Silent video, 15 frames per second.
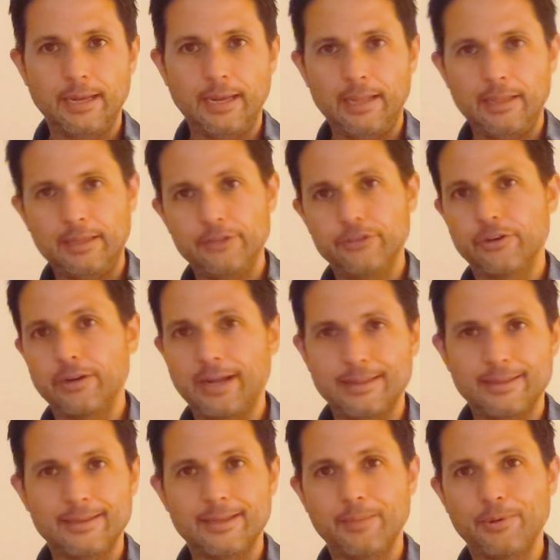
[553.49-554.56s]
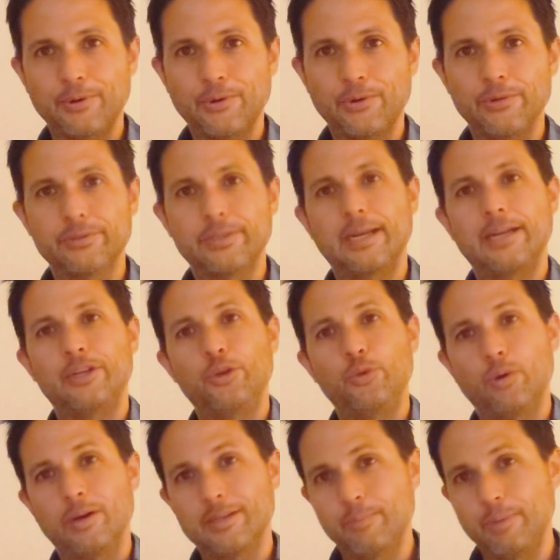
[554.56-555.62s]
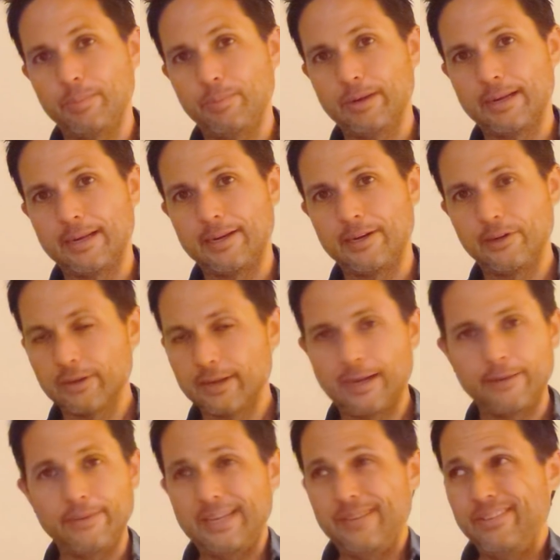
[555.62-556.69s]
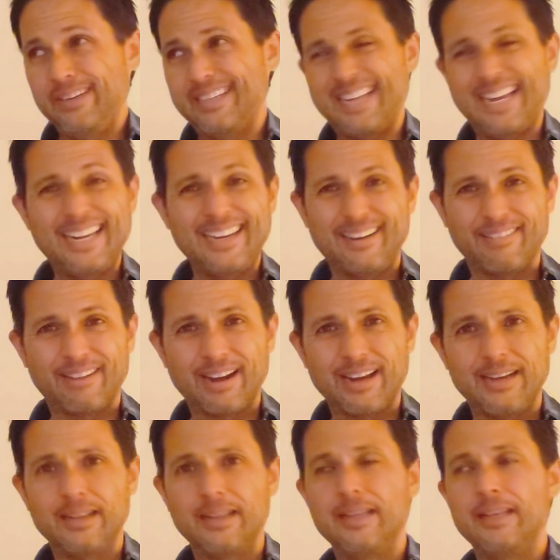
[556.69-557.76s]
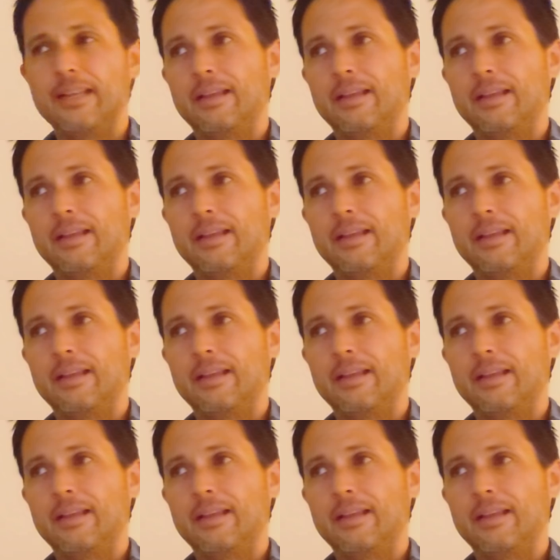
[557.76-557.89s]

And these are not the type of girls that you want to be bringing in your life, even dating, right?